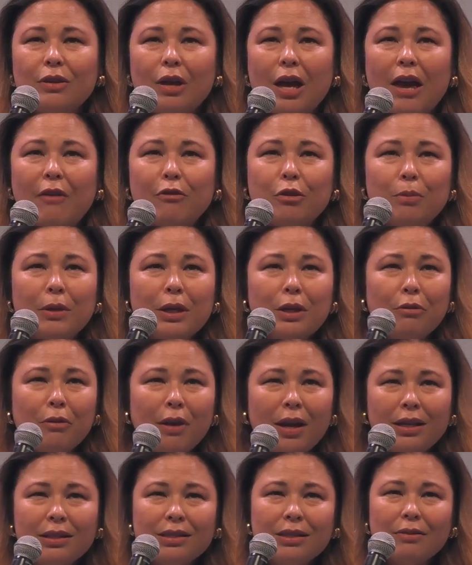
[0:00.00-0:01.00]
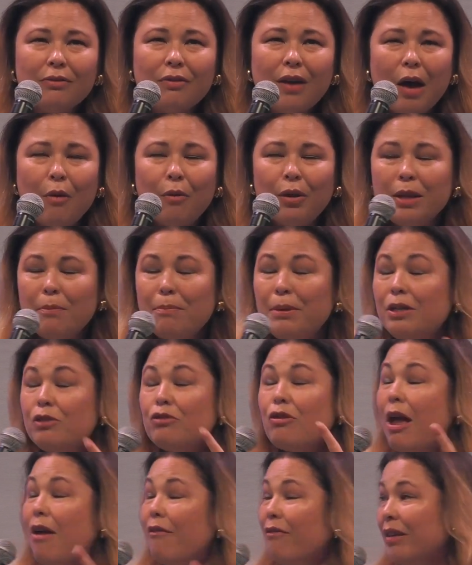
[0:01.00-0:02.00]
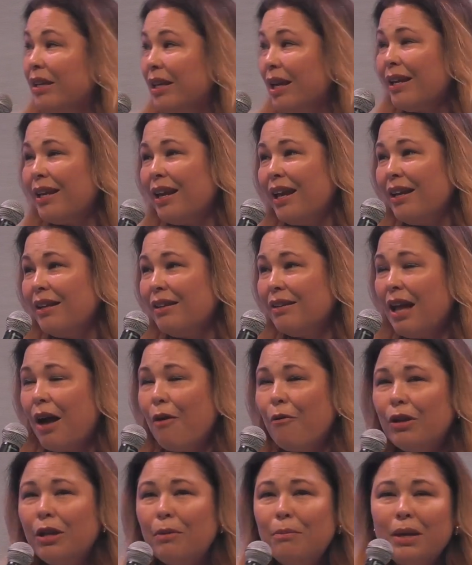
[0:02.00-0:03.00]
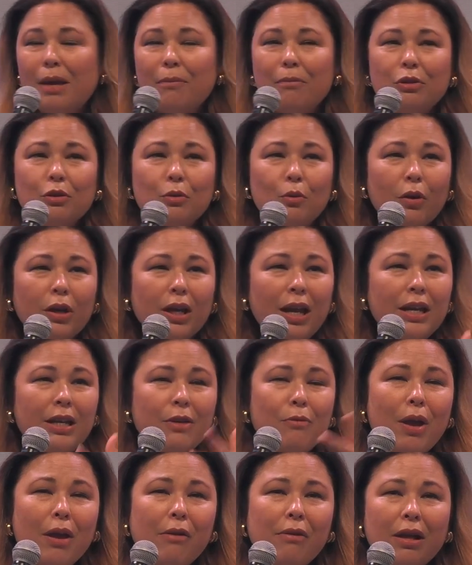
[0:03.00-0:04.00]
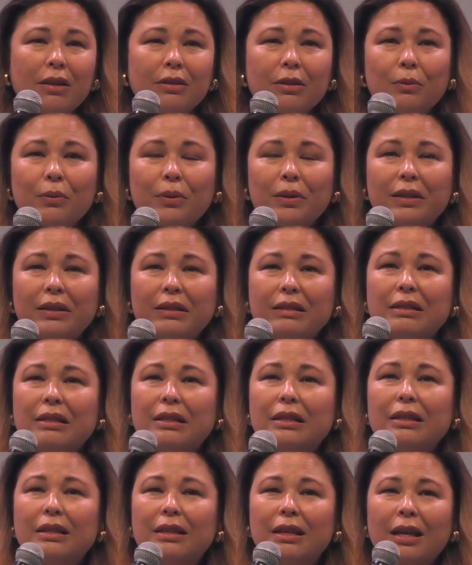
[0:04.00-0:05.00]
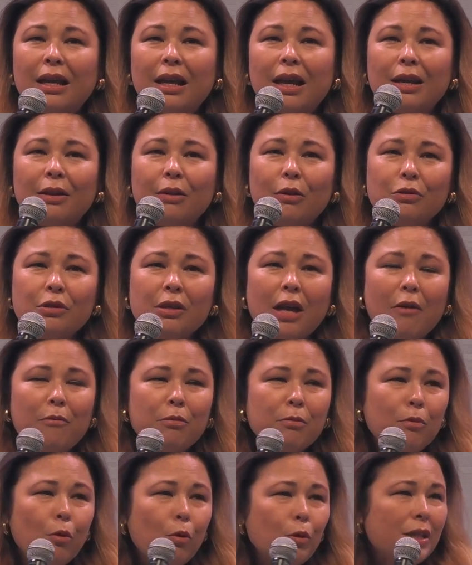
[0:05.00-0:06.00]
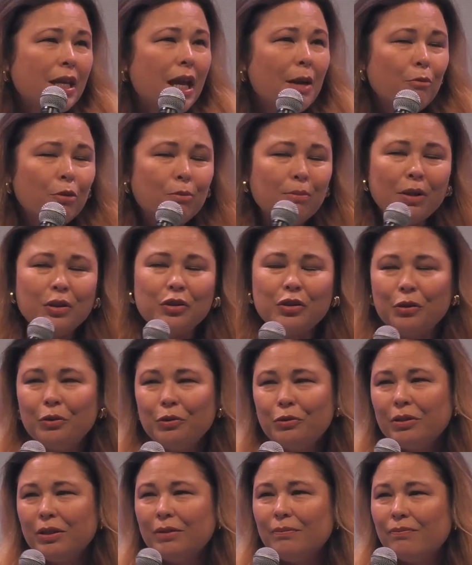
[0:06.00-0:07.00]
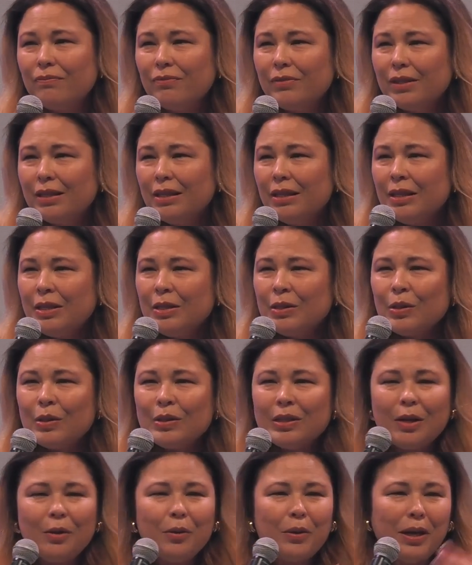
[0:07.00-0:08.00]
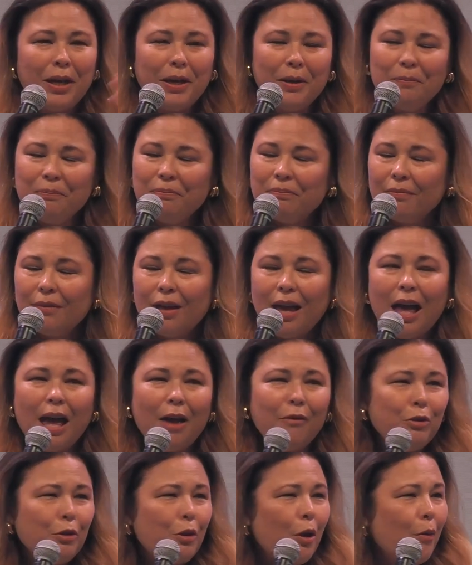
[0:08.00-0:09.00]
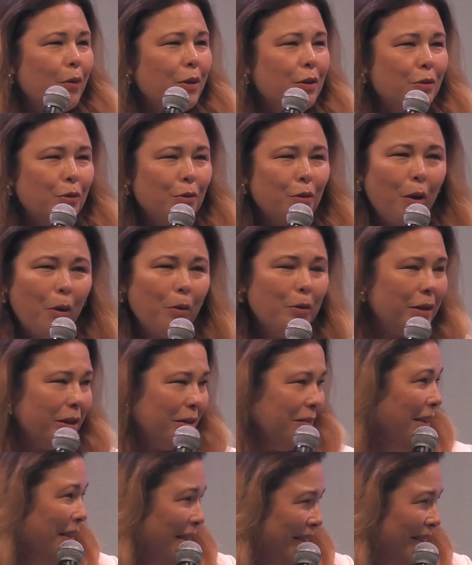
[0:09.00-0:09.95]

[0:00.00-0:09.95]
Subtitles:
I have to be creative. I want to be traveling again. I want to be able to work anywhere around the world and also have more time with my children. So I said, okay, I have to go into coding.